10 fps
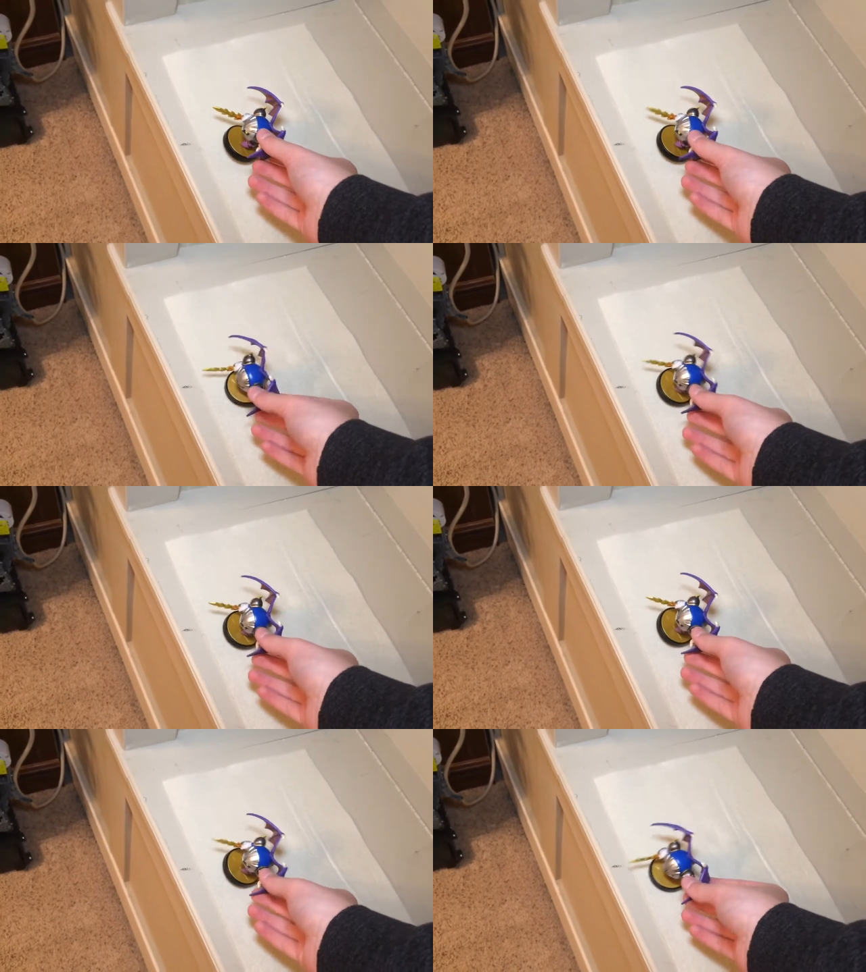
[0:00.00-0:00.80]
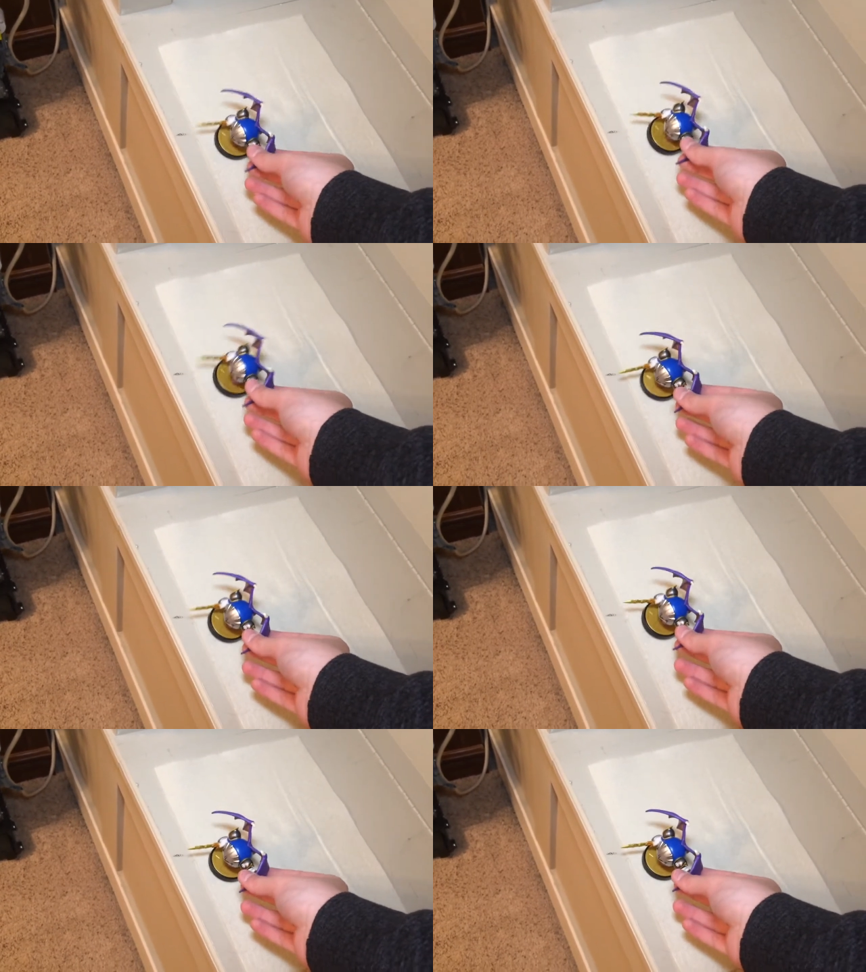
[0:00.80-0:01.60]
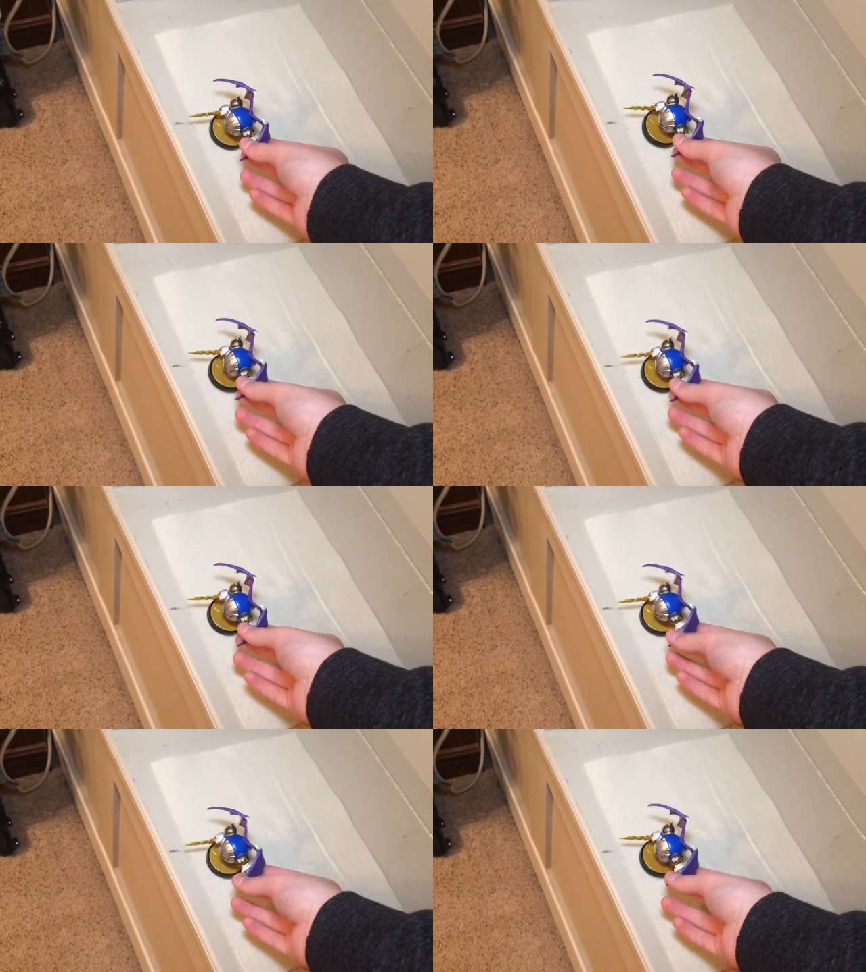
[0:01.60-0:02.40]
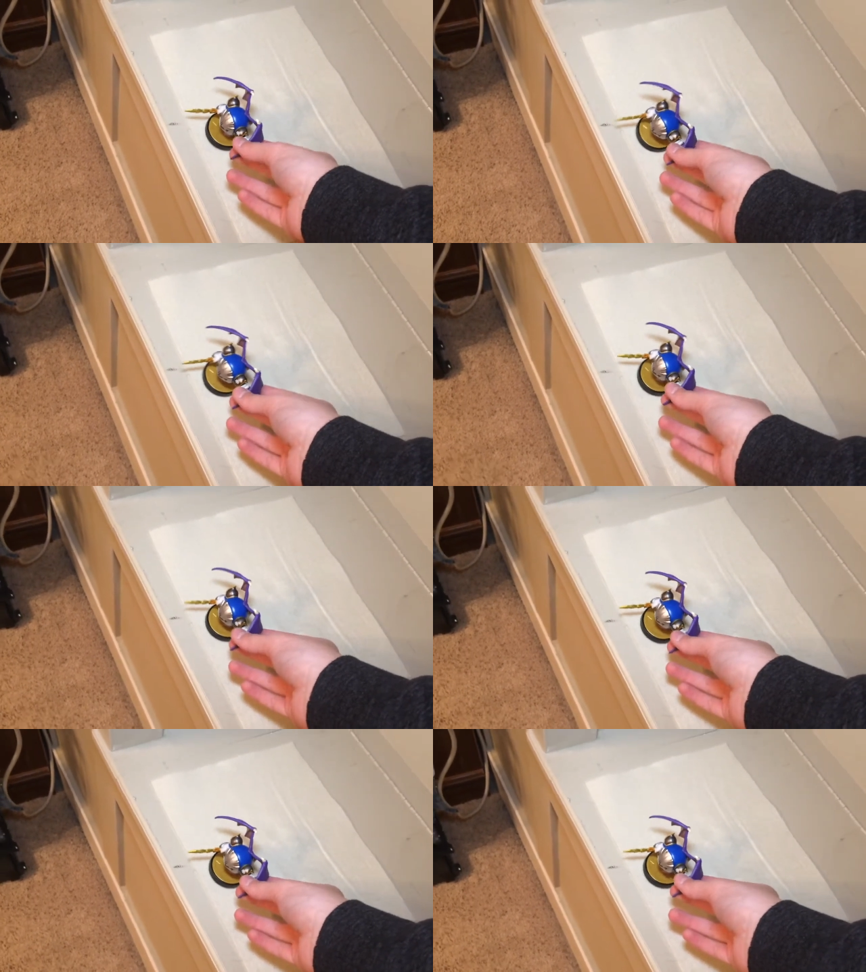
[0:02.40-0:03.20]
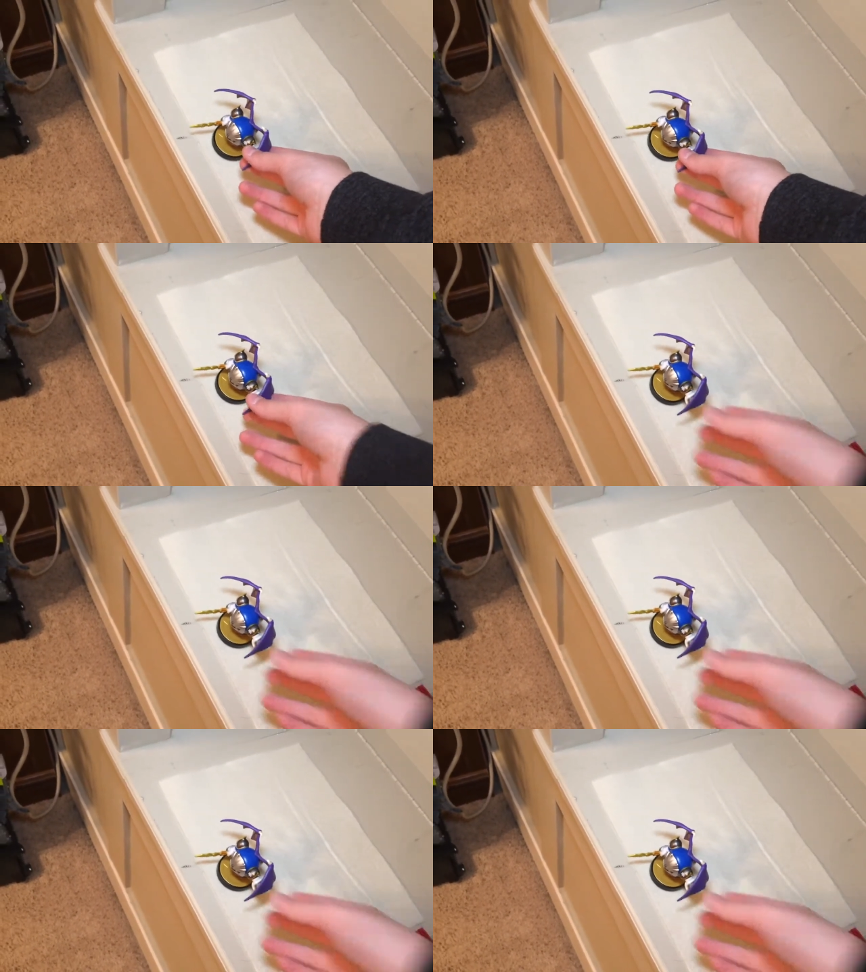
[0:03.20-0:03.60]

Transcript: (no speaker visible)